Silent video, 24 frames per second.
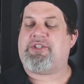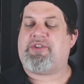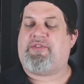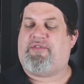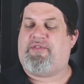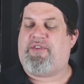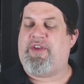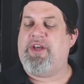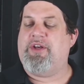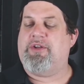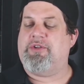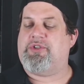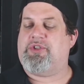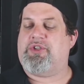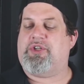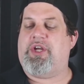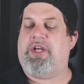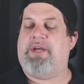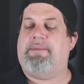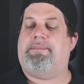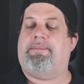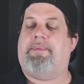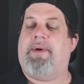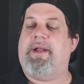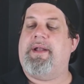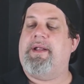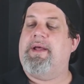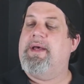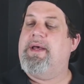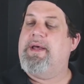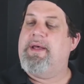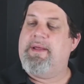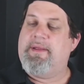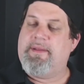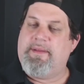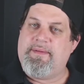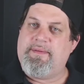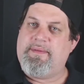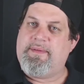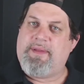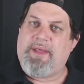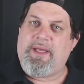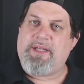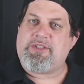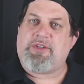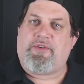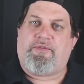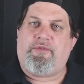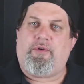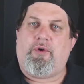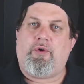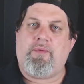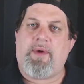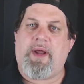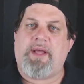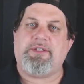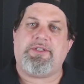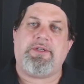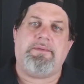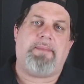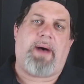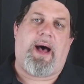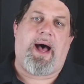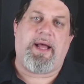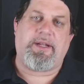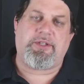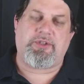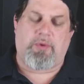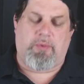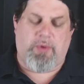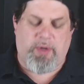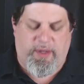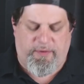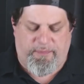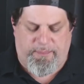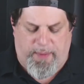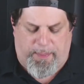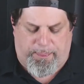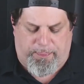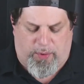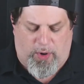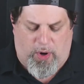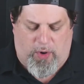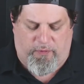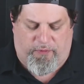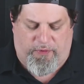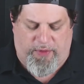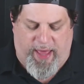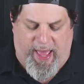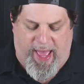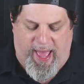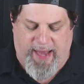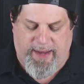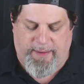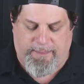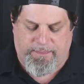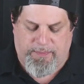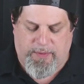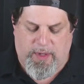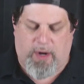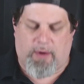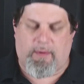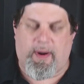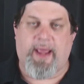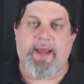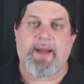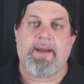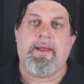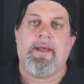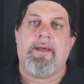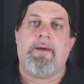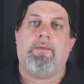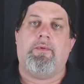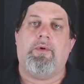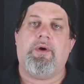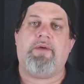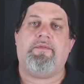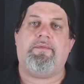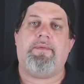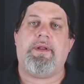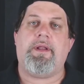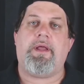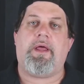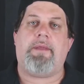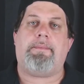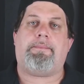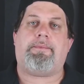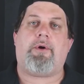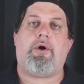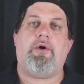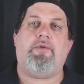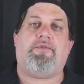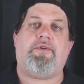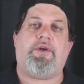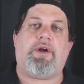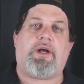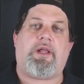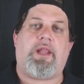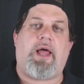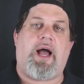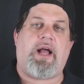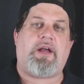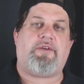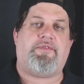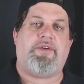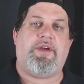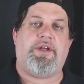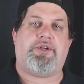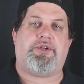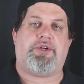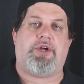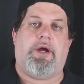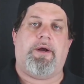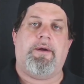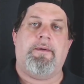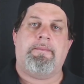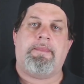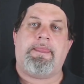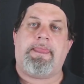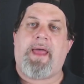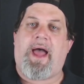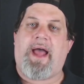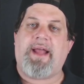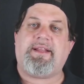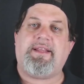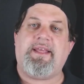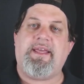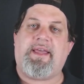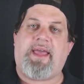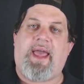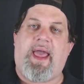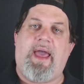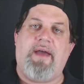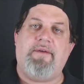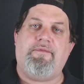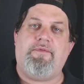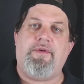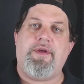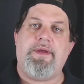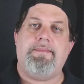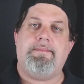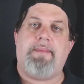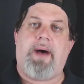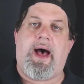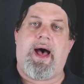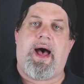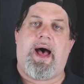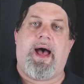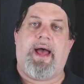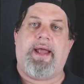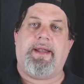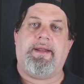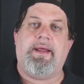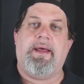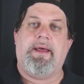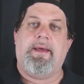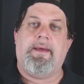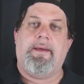feels cheap, but it's a full resin mod, so we'll give them a pro for that, all right? We'll give them another pro for the clock feature. I think every mod